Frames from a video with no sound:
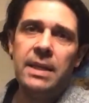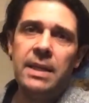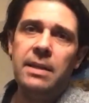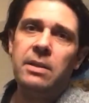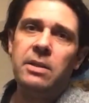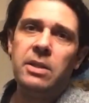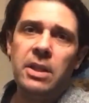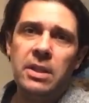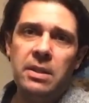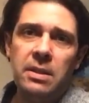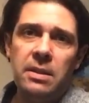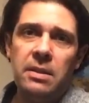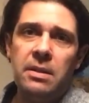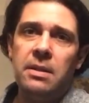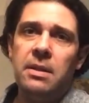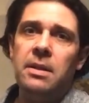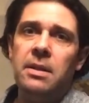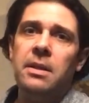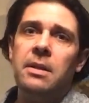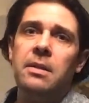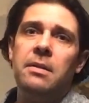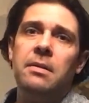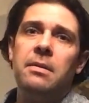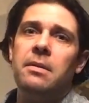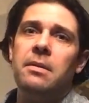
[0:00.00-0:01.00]
just
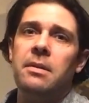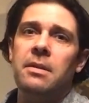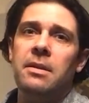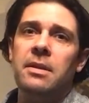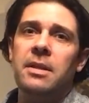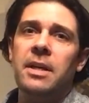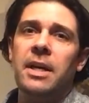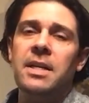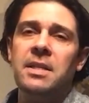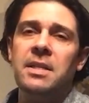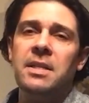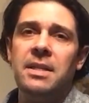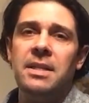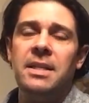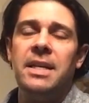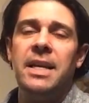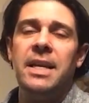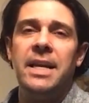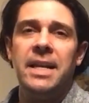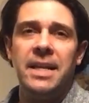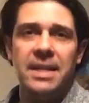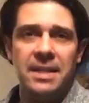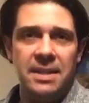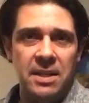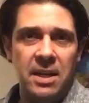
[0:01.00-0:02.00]
doesn't
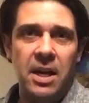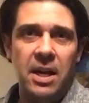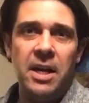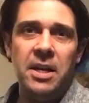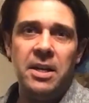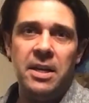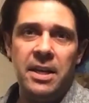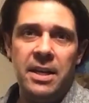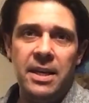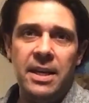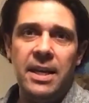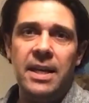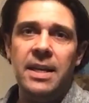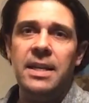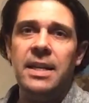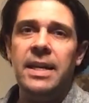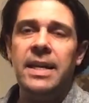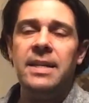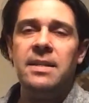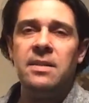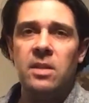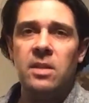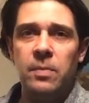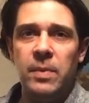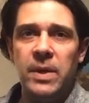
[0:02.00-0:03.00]
get it done. It
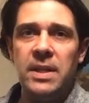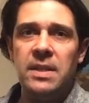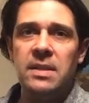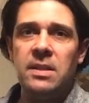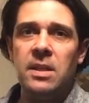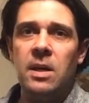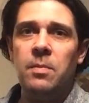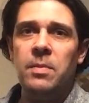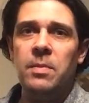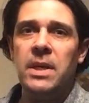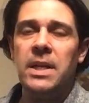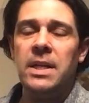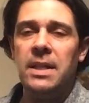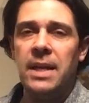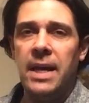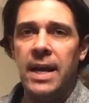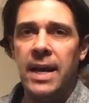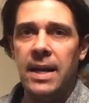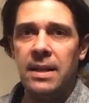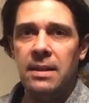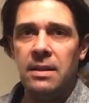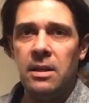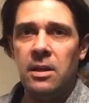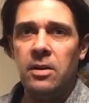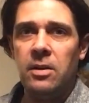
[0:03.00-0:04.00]
needs to be something
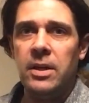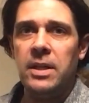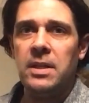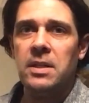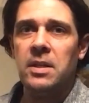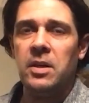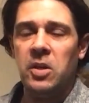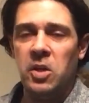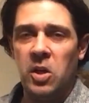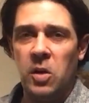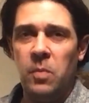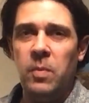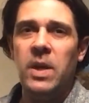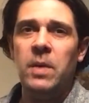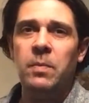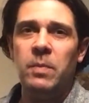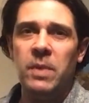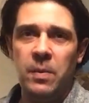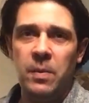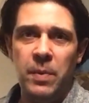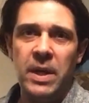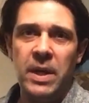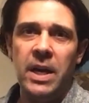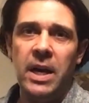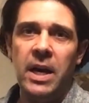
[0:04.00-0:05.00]
that there is a
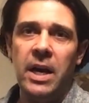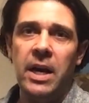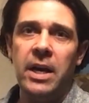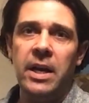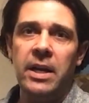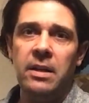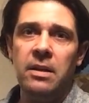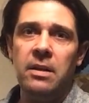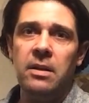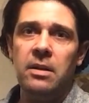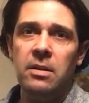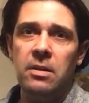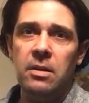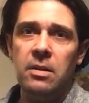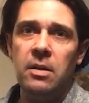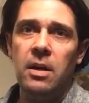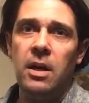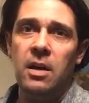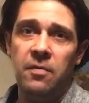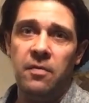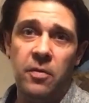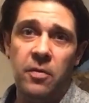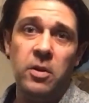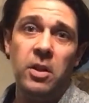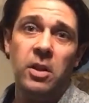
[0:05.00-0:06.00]
commitment behind
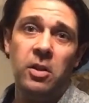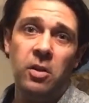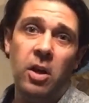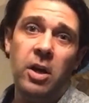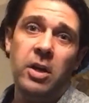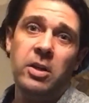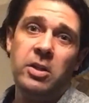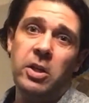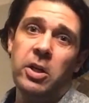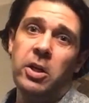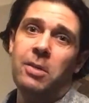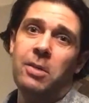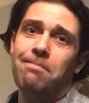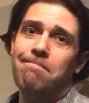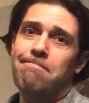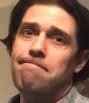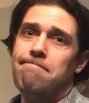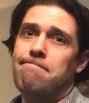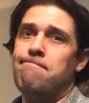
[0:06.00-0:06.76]
for the long term.